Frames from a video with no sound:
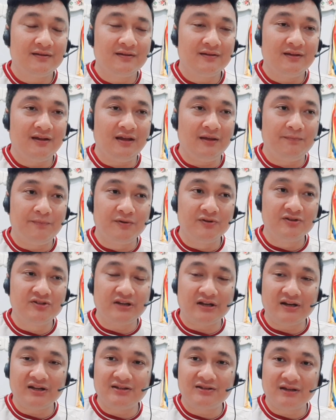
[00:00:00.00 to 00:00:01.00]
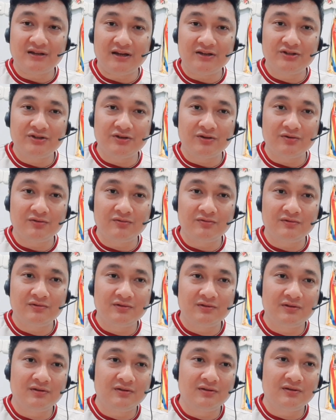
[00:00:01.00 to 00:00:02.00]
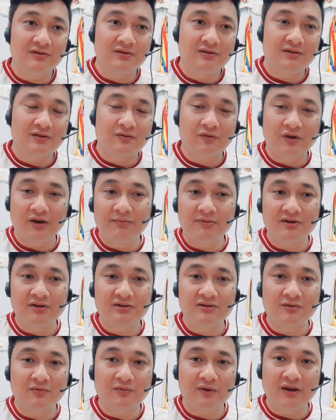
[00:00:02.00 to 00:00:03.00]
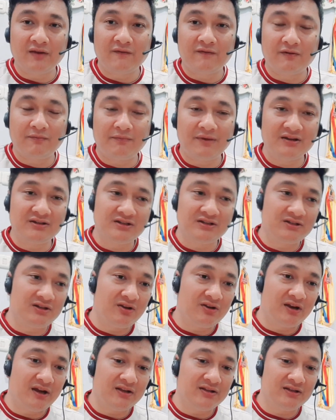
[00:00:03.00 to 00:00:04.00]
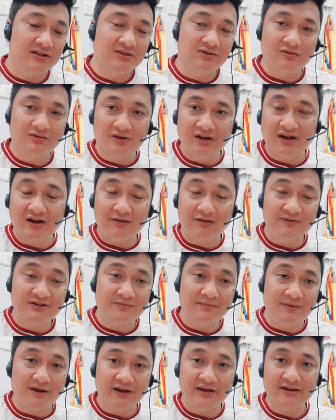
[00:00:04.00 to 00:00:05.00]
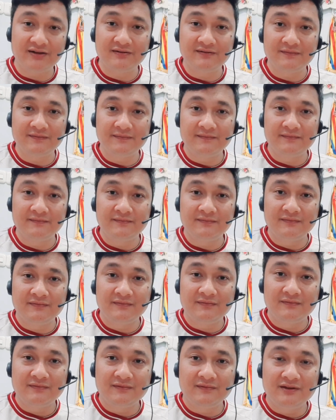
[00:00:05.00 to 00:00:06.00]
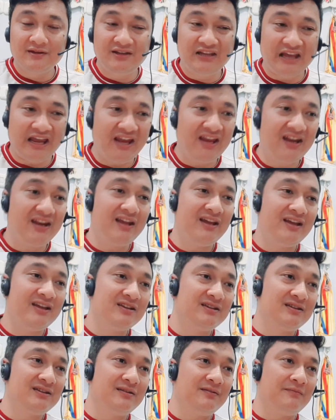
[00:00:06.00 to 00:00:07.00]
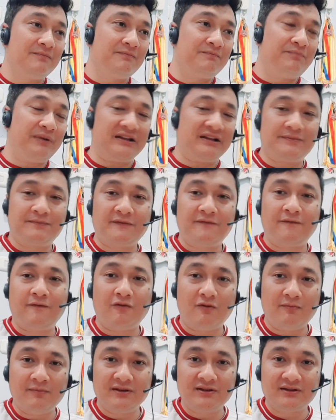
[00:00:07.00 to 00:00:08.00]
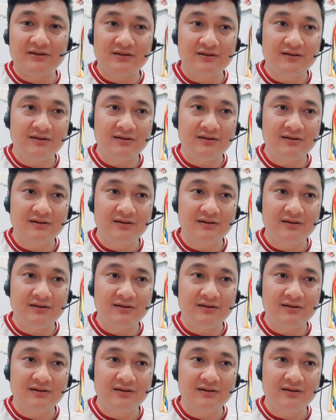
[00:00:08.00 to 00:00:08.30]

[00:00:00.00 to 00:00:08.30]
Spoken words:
He put Jadon Sancho 3 months away from Manchester United to clear up his mind, gaining his best performance,